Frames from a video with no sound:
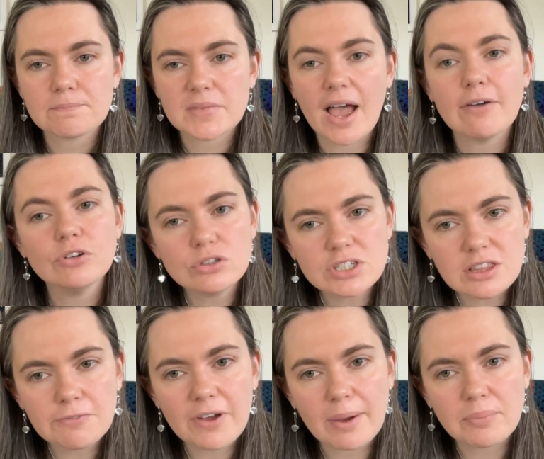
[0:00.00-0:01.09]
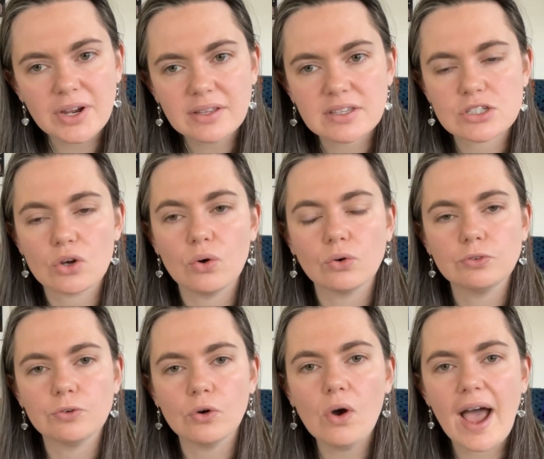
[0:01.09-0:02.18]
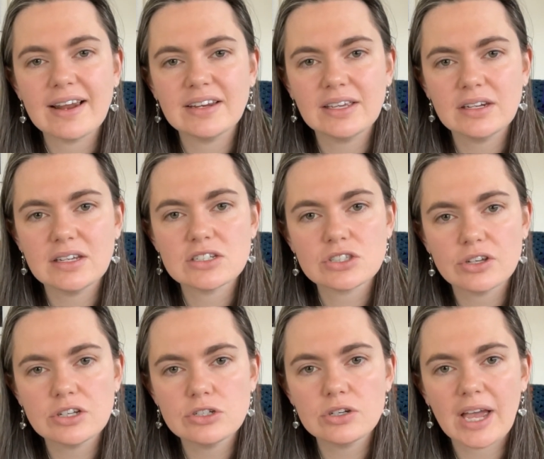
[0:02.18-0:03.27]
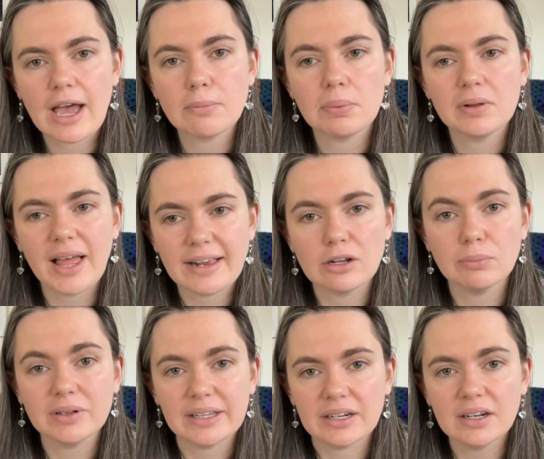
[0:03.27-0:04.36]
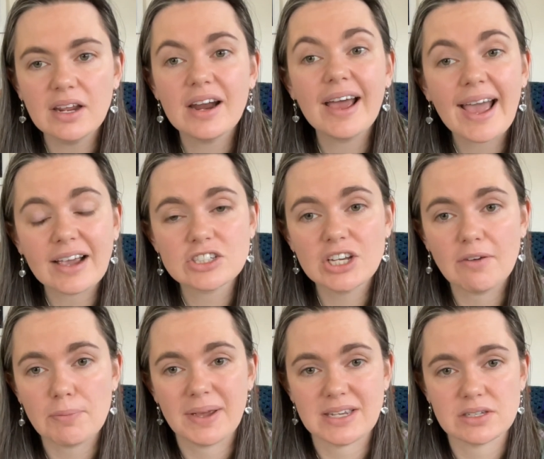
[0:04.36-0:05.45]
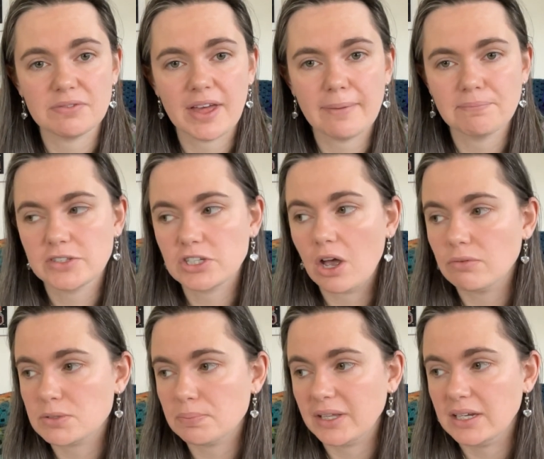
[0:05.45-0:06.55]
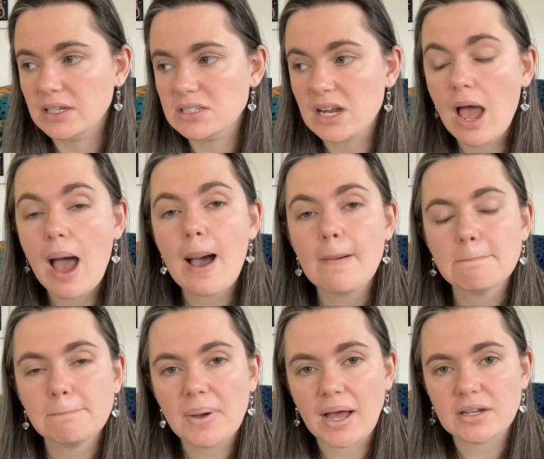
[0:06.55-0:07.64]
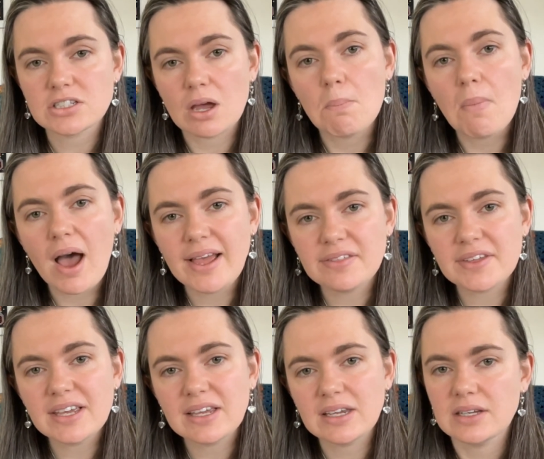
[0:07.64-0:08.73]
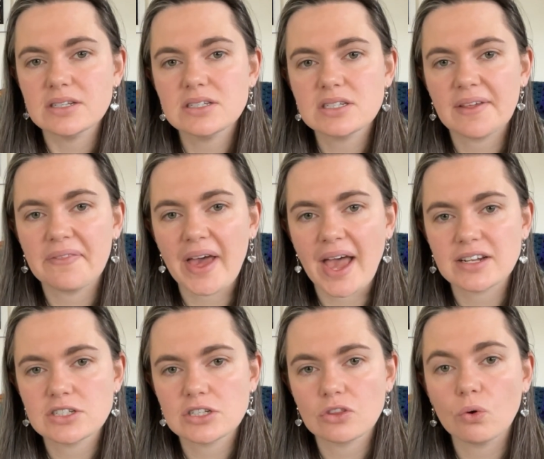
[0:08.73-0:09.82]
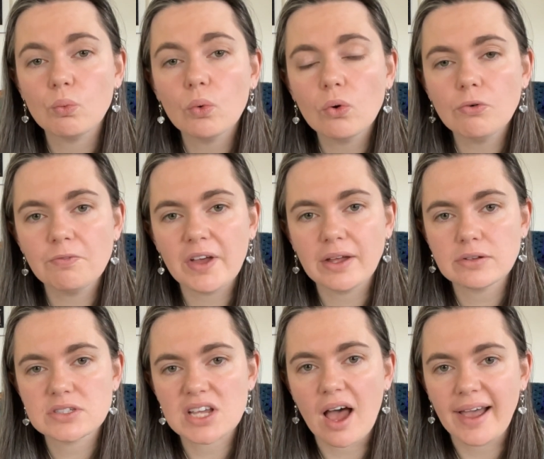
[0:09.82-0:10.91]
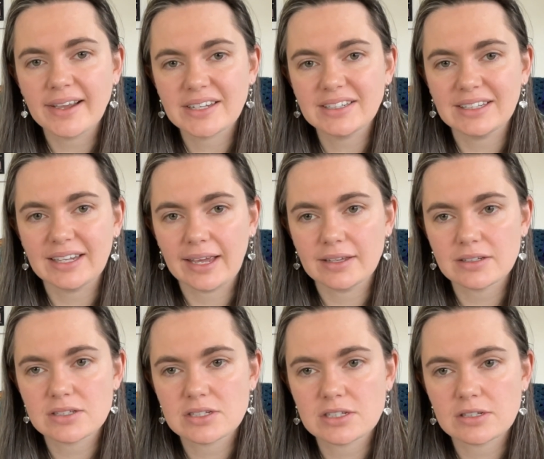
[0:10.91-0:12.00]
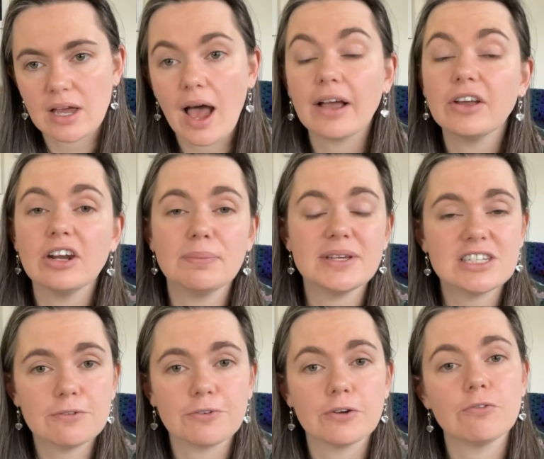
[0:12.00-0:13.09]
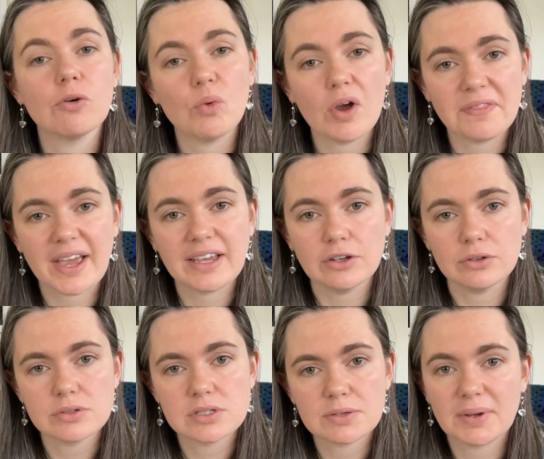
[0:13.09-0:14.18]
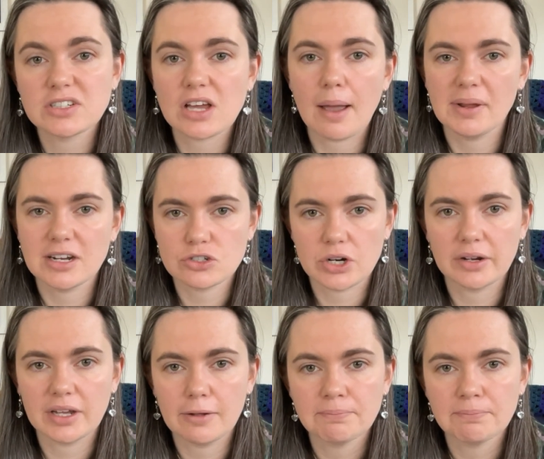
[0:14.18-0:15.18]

have looked at the fabric that's called for, and it is 32 count platinum linen, and I actually have a piece of that, so I was pleased. But my thing is that the wool felts I can get are going to be different from what they use because I'm in Australia.